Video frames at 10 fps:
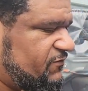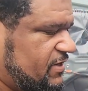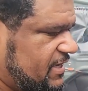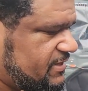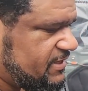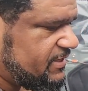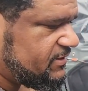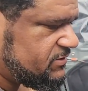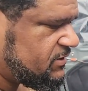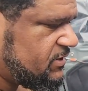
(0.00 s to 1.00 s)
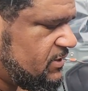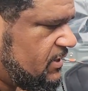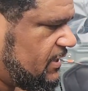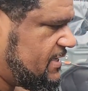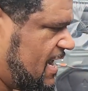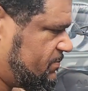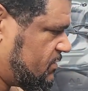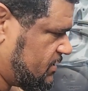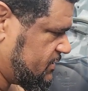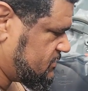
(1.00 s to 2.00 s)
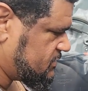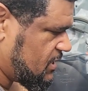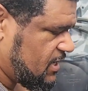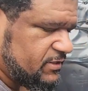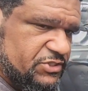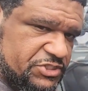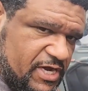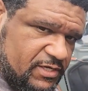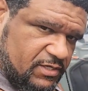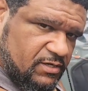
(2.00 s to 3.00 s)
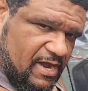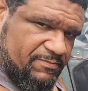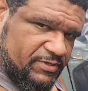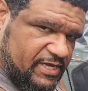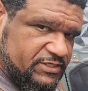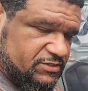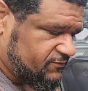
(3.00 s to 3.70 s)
to get these adapter rings. Check your application, of